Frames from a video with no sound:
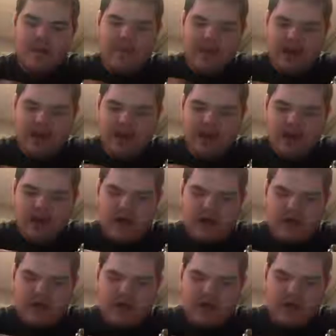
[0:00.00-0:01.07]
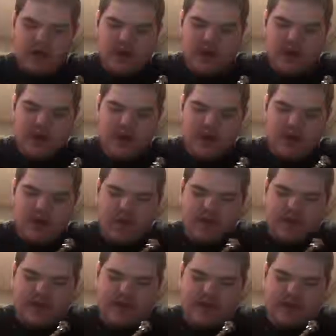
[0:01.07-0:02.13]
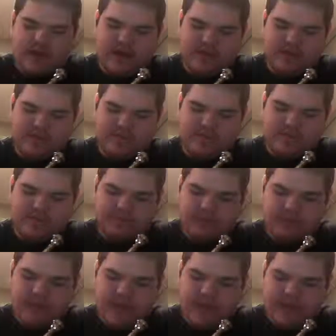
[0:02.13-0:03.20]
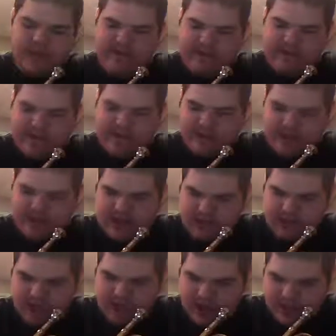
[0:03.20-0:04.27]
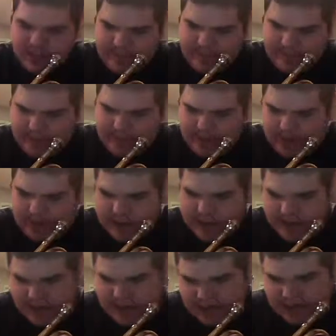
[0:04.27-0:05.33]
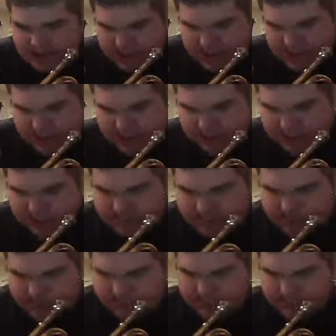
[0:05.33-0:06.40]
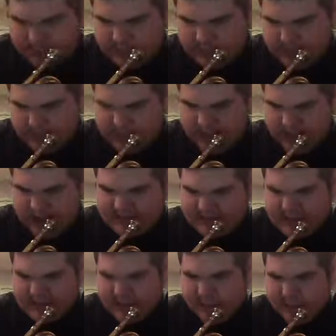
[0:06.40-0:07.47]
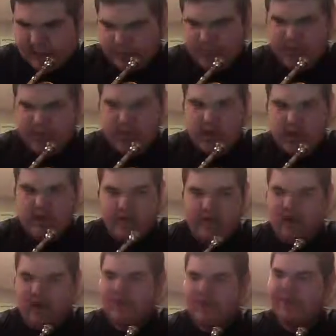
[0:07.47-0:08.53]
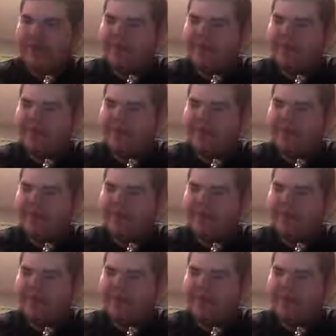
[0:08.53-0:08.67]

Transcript: And also, another way you can tell if it's in place or not is it has a number on the valve.